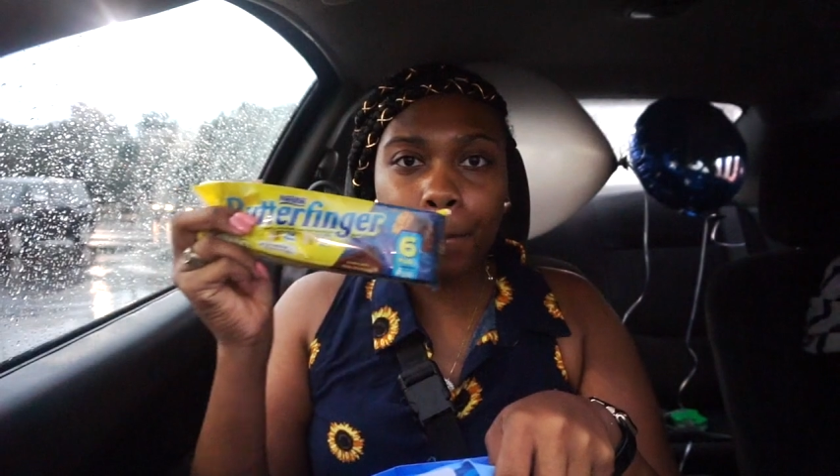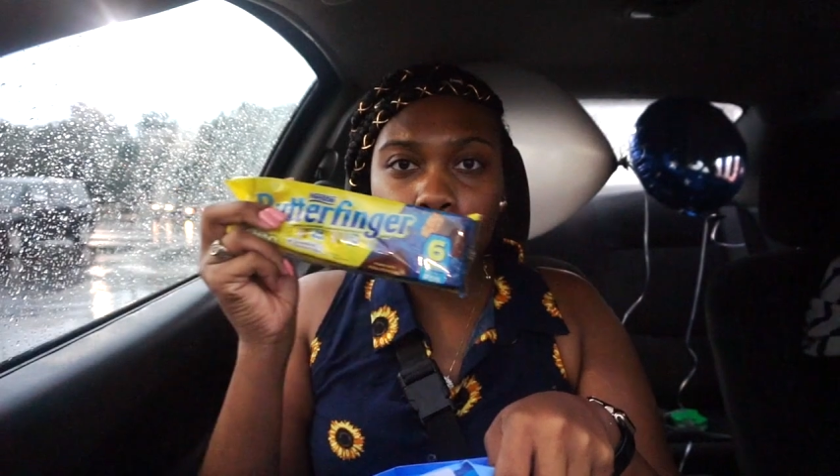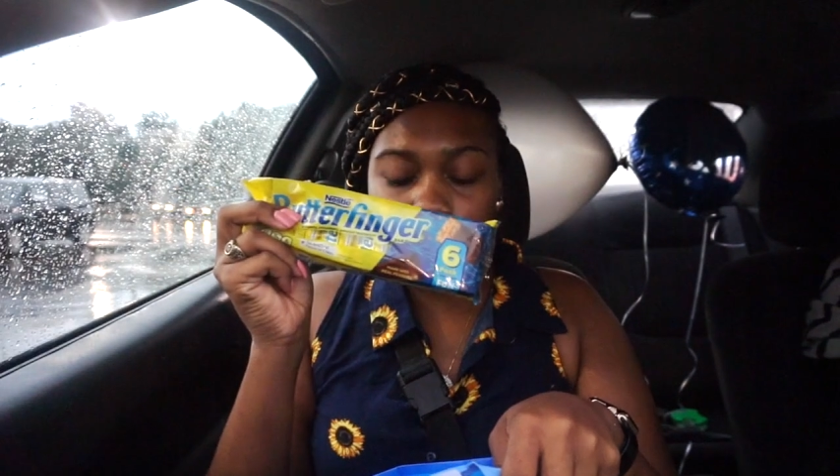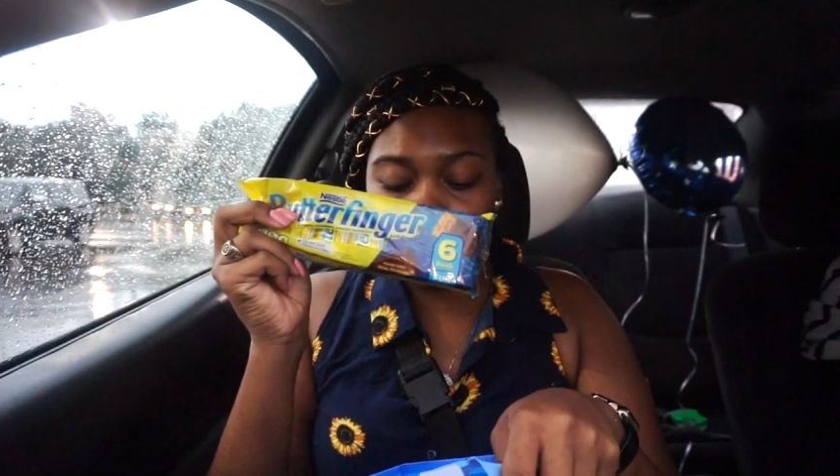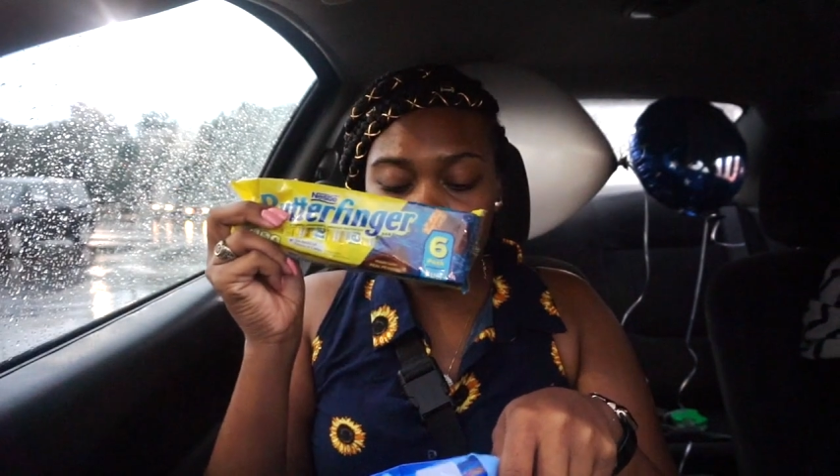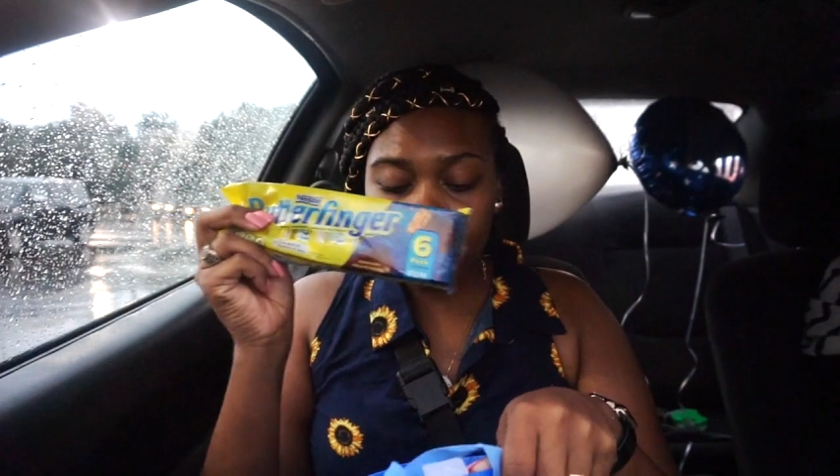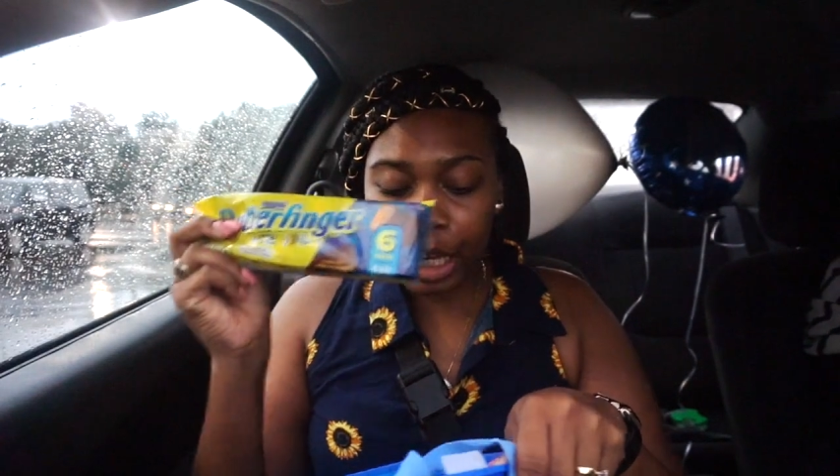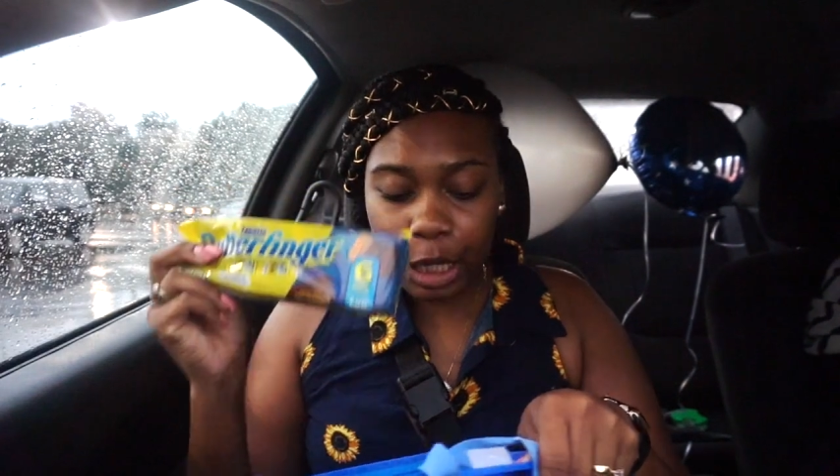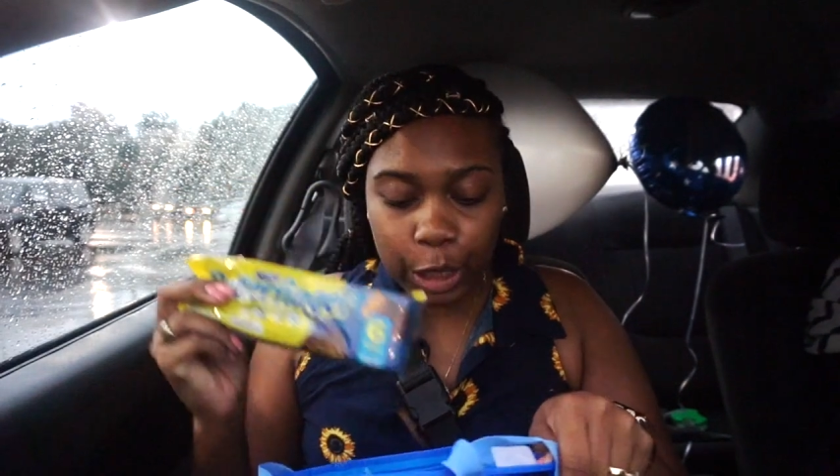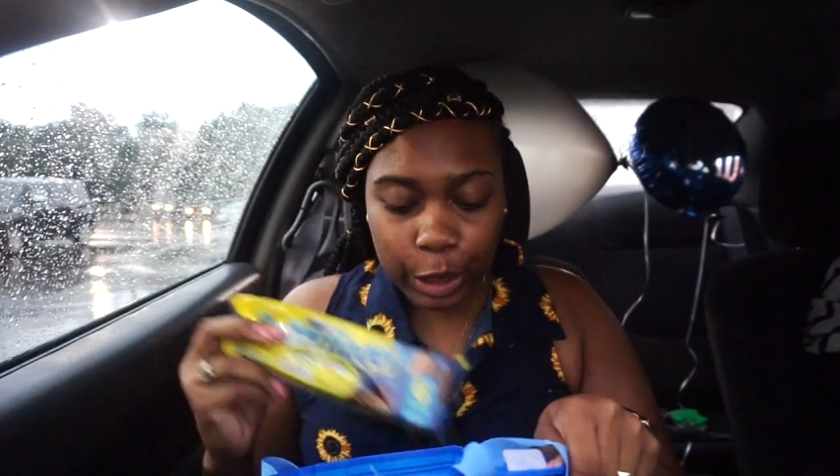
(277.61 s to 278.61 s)

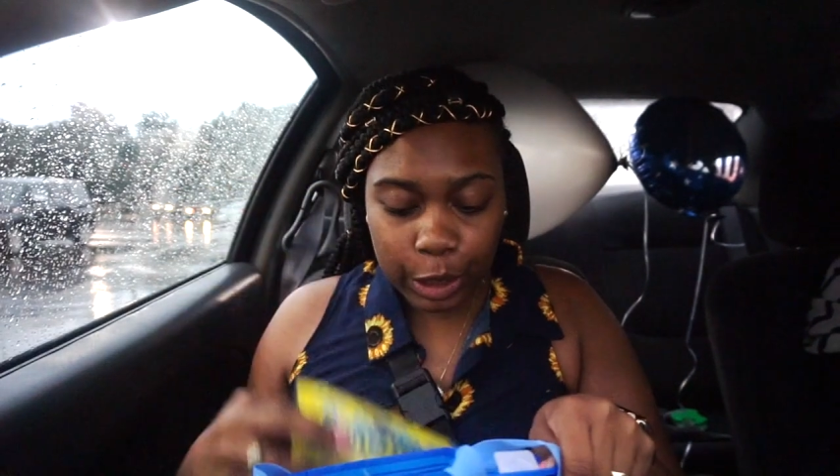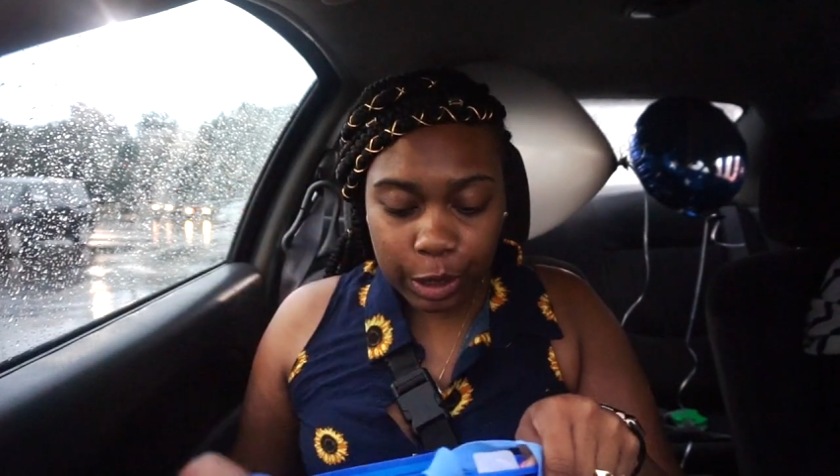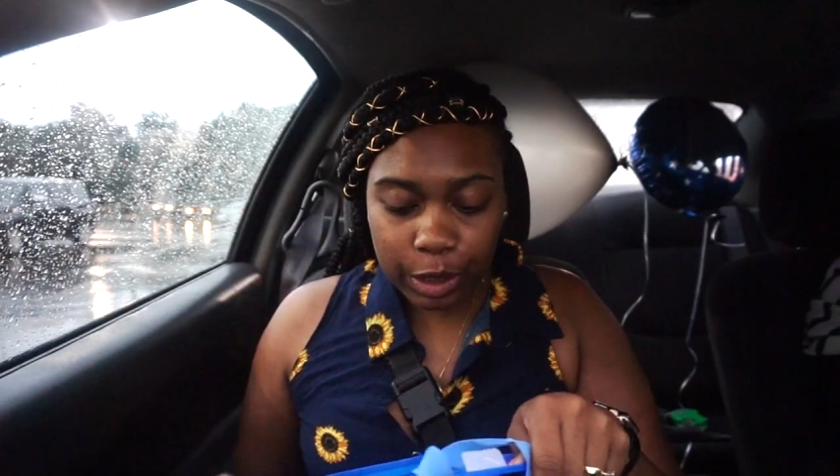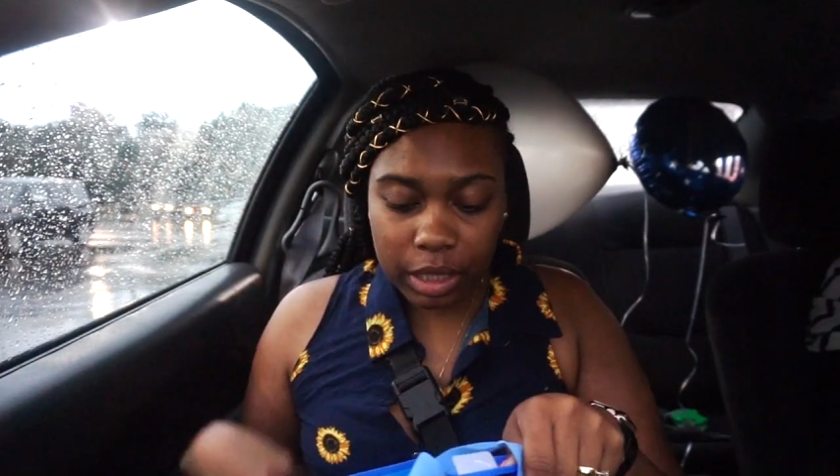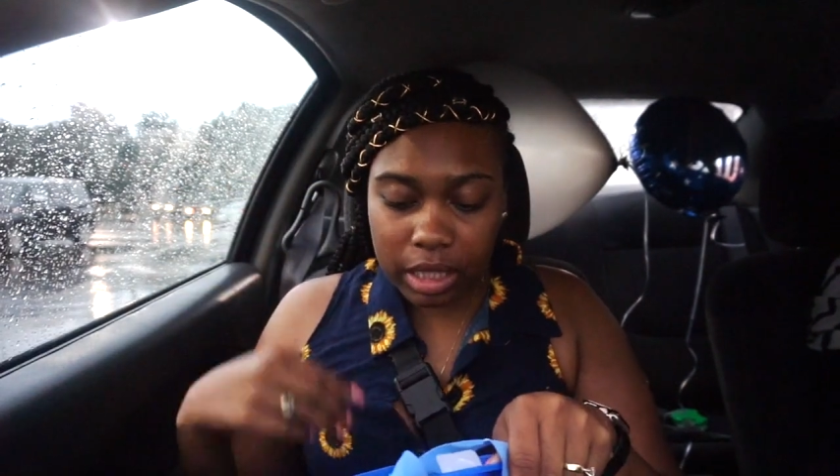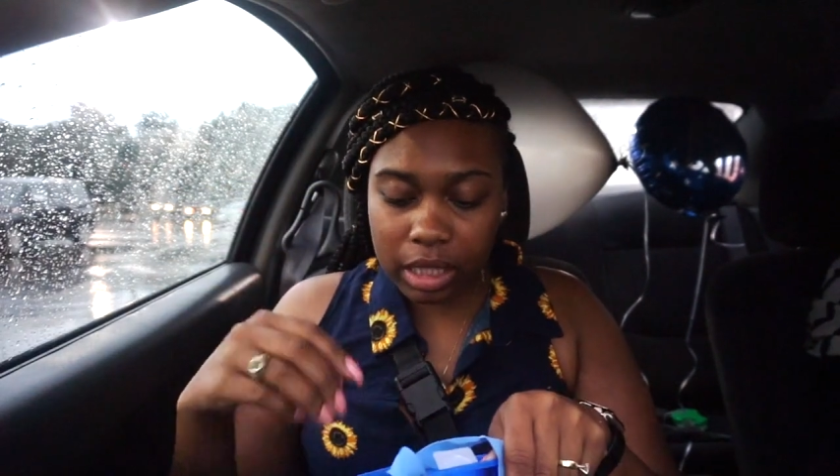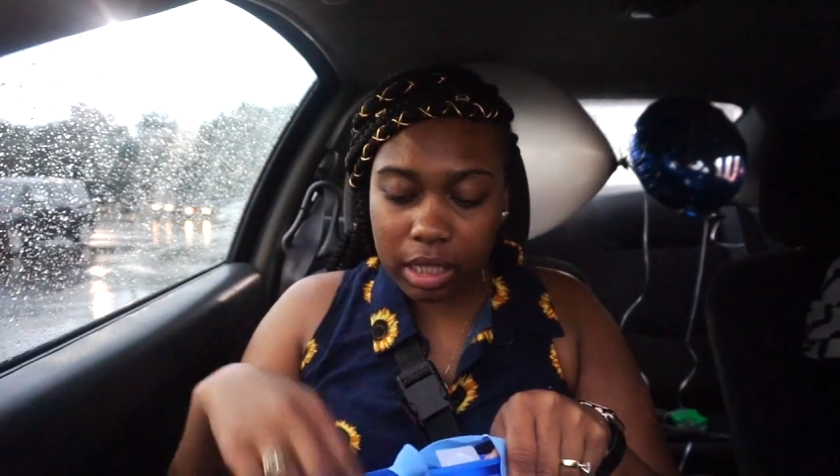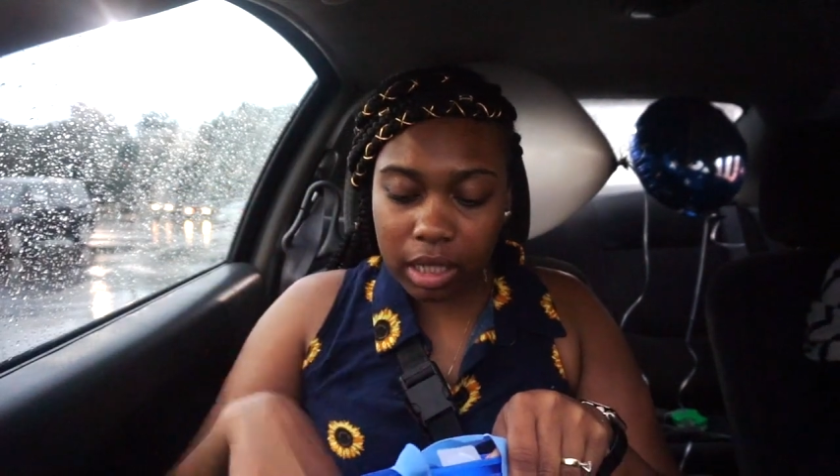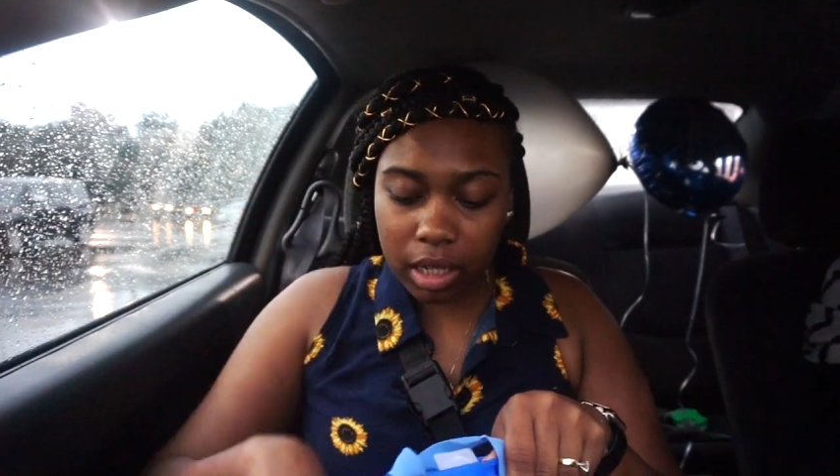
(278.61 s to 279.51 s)
Butterfingers.